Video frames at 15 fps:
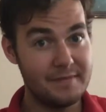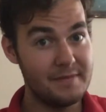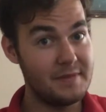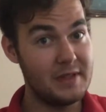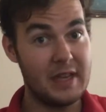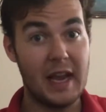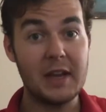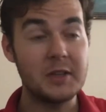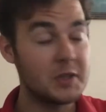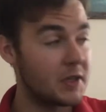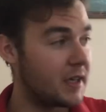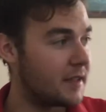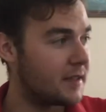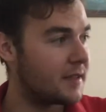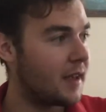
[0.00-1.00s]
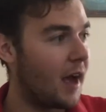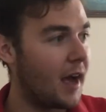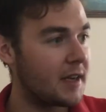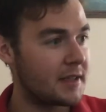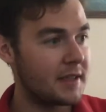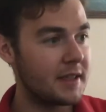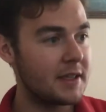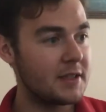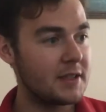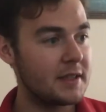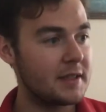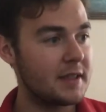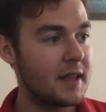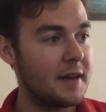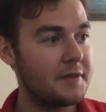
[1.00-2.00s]
dangerous
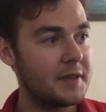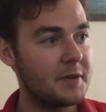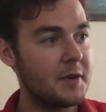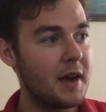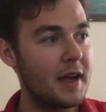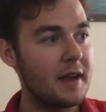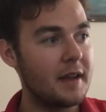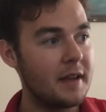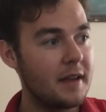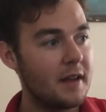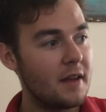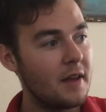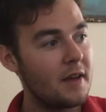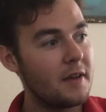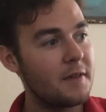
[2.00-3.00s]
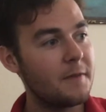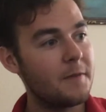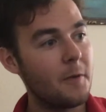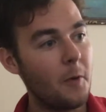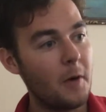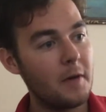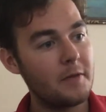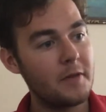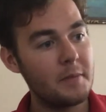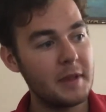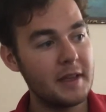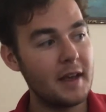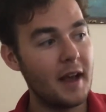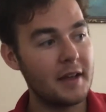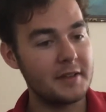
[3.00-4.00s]
oscillations left and right from the
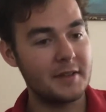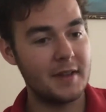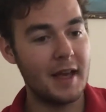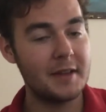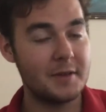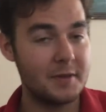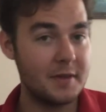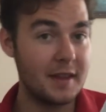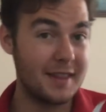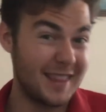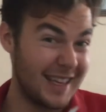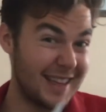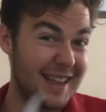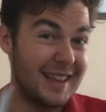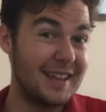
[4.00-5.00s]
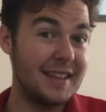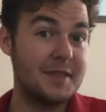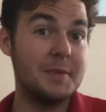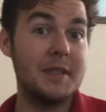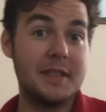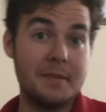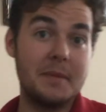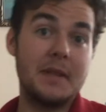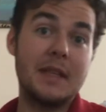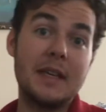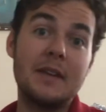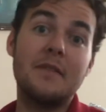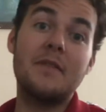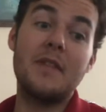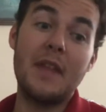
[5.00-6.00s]
yaw. So that's the thing that leads me to
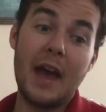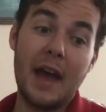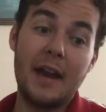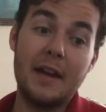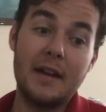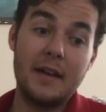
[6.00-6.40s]
believe that